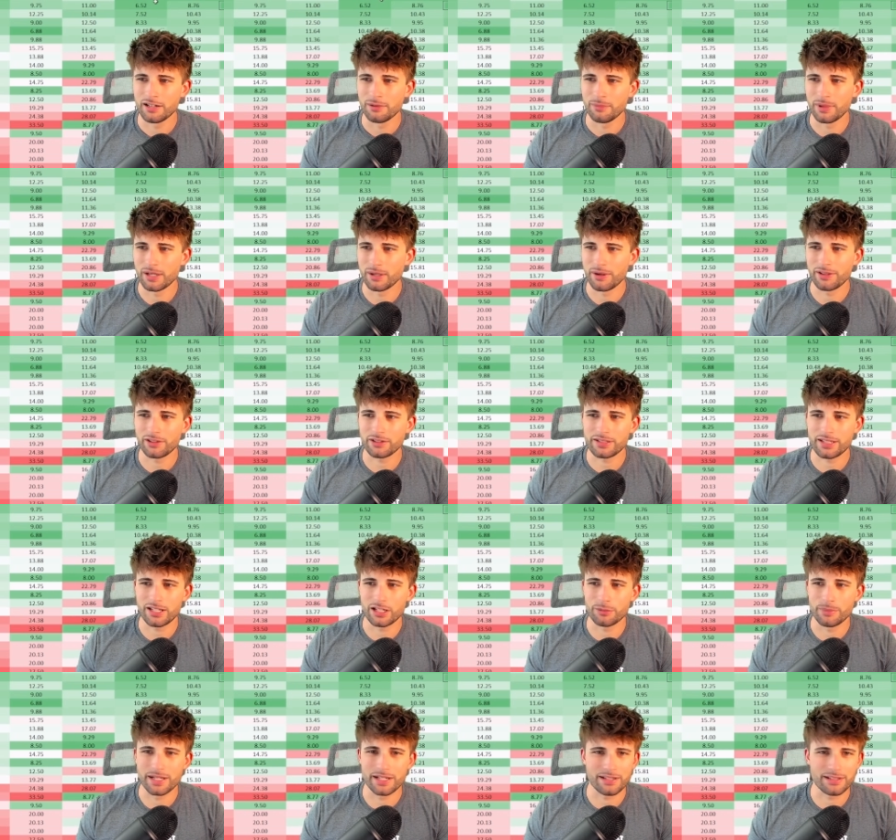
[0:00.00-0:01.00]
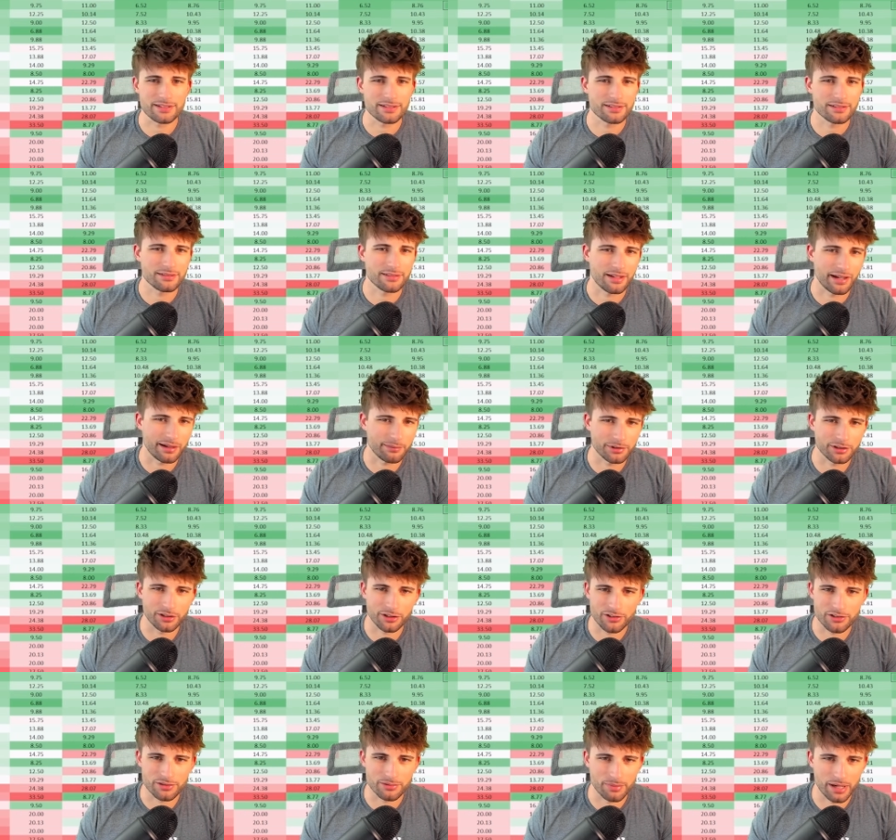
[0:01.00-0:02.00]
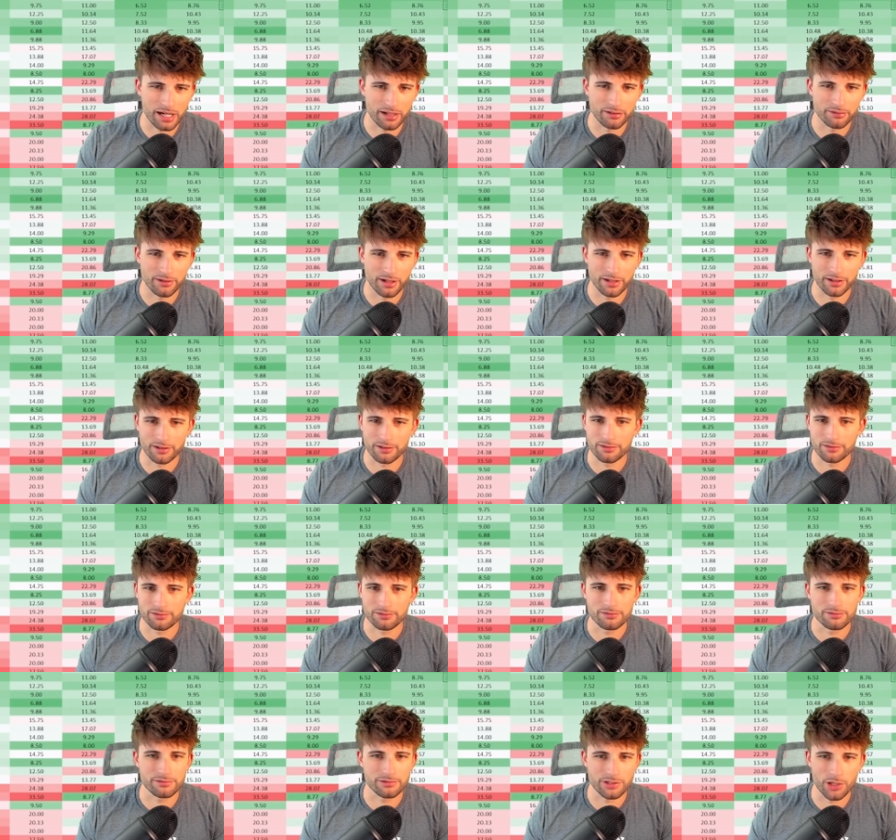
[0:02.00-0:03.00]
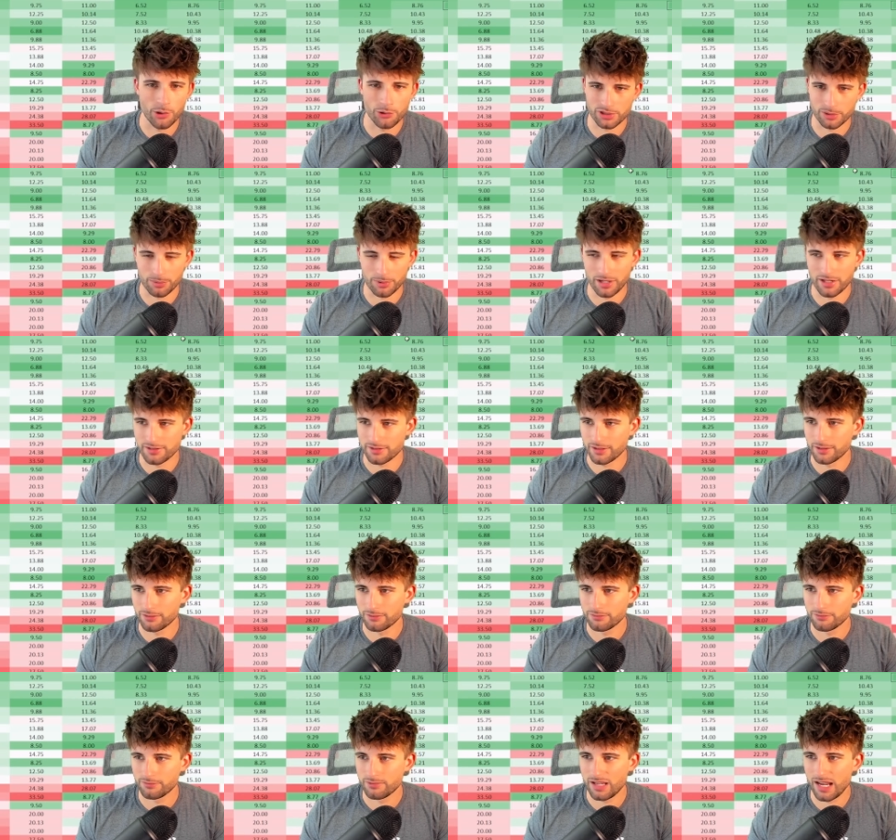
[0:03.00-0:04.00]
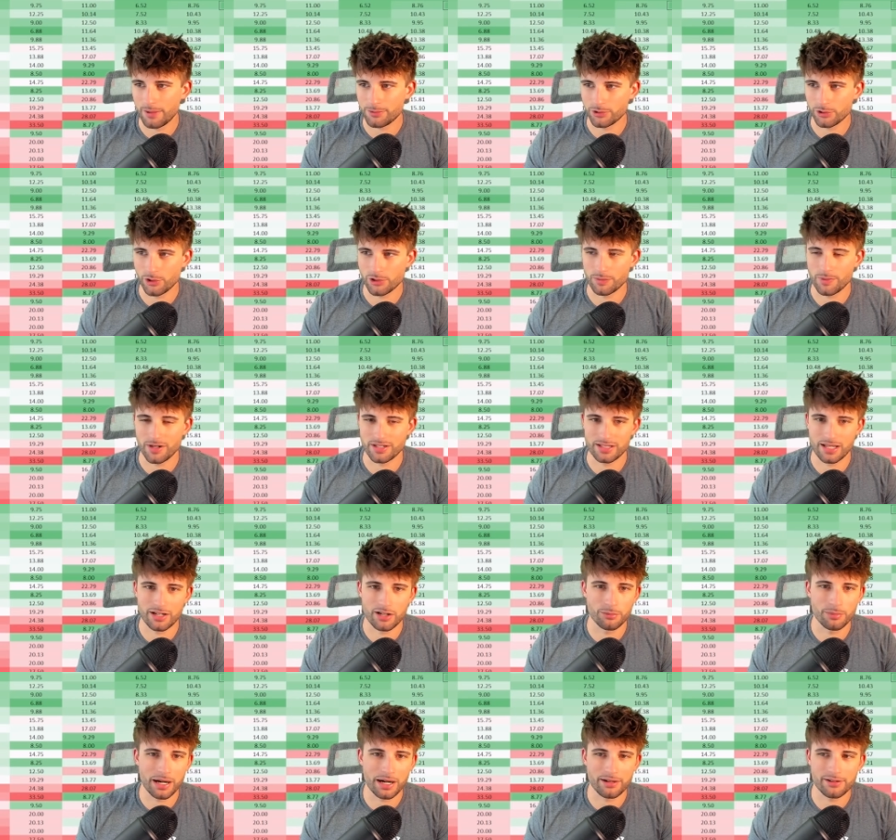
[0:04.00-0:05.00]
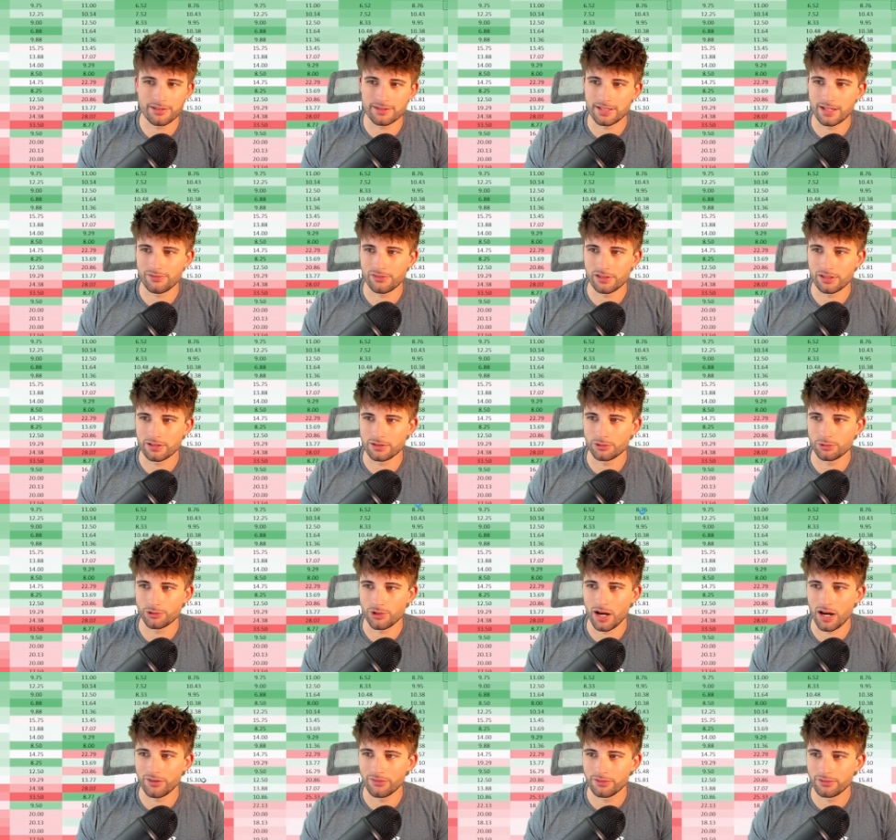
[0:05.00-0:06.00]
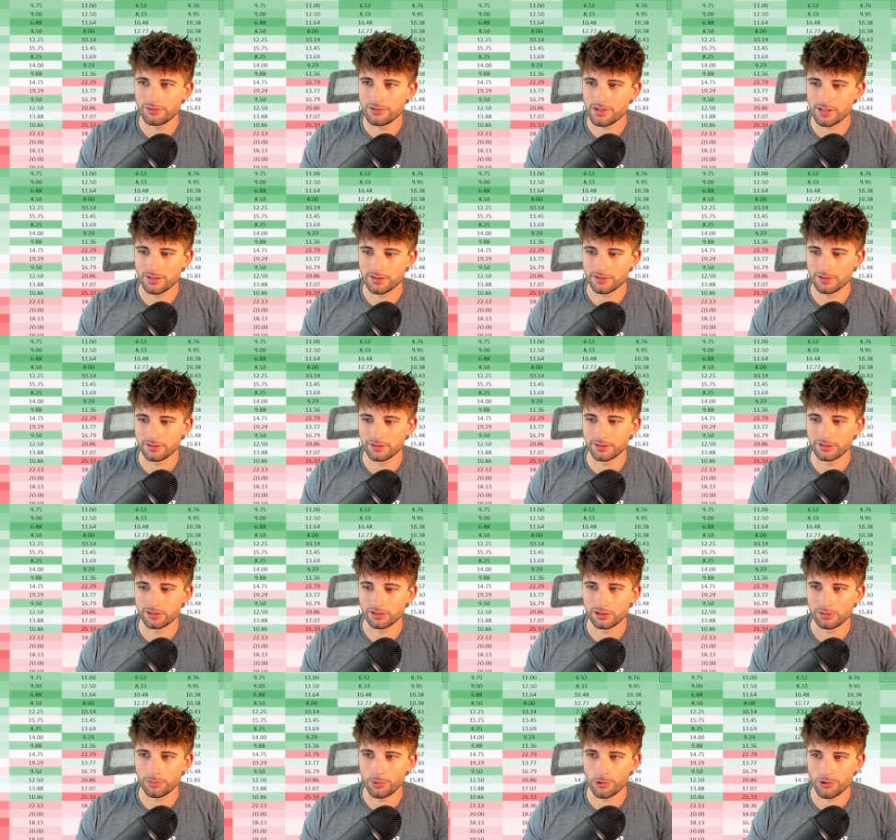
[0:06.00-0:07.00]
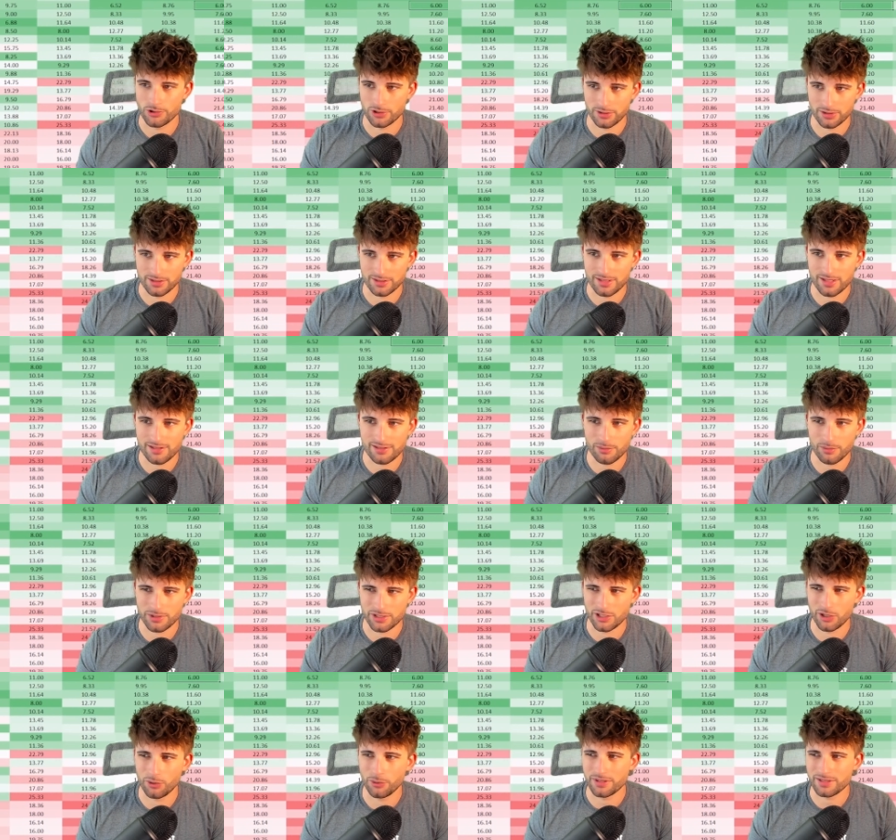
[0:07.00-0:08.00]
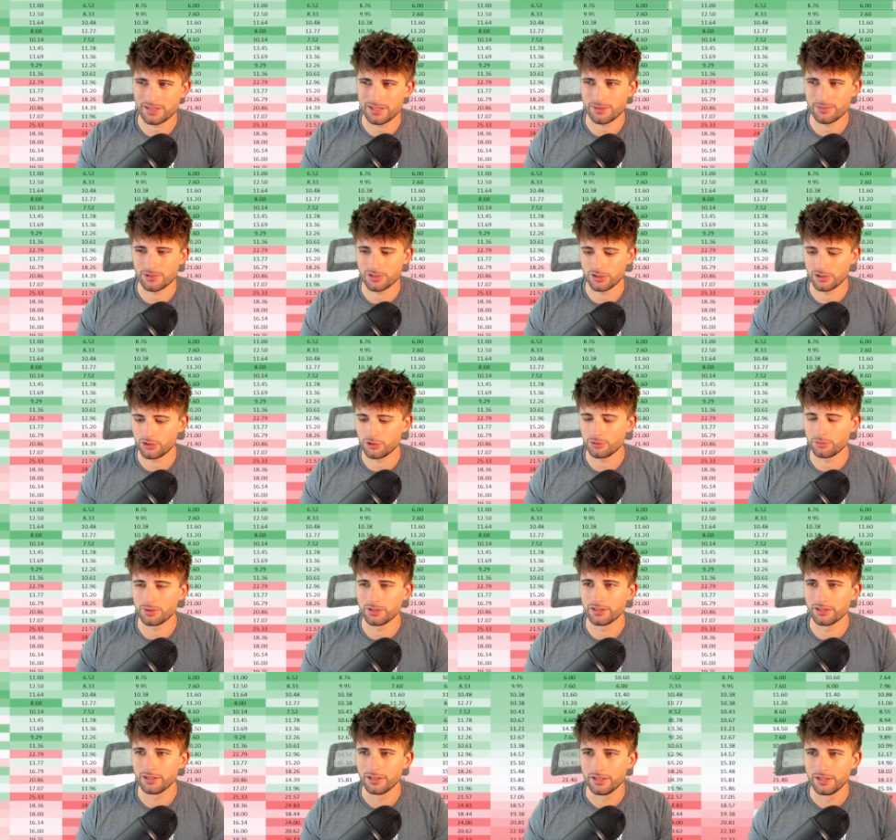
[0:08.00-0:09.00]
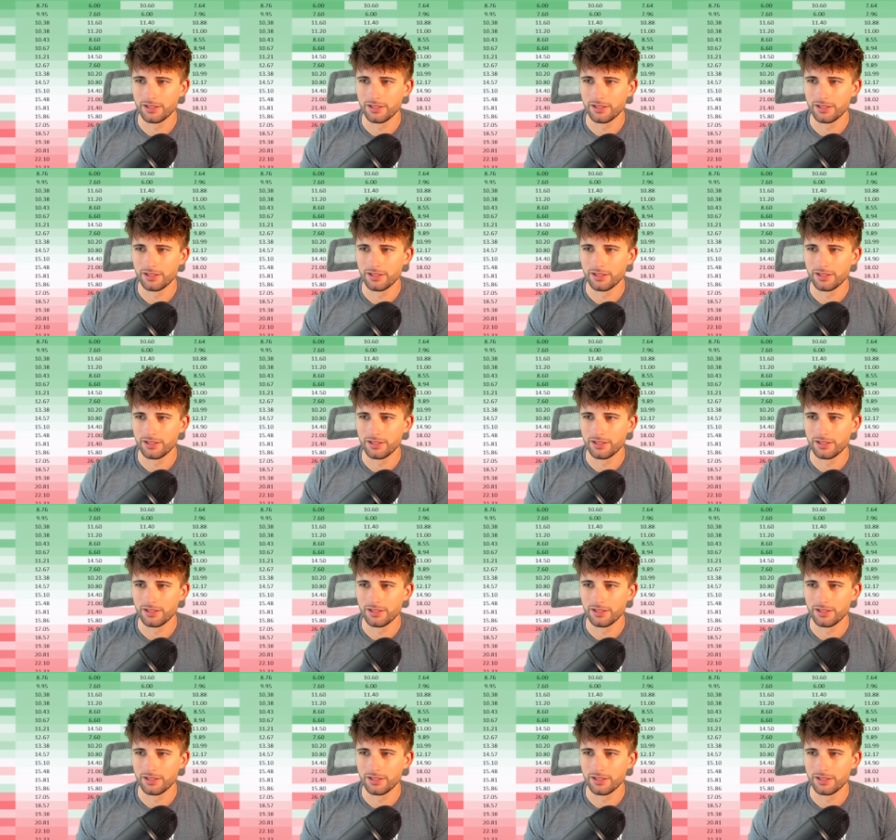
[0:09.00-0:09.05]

But anyway, looking at intermediates, Hamlin, Larson, Byron, Reddick no surprise there. Absolutely no surprise. I know Byron's definitely cooled off since the early portion of the season, which he always seems to do, but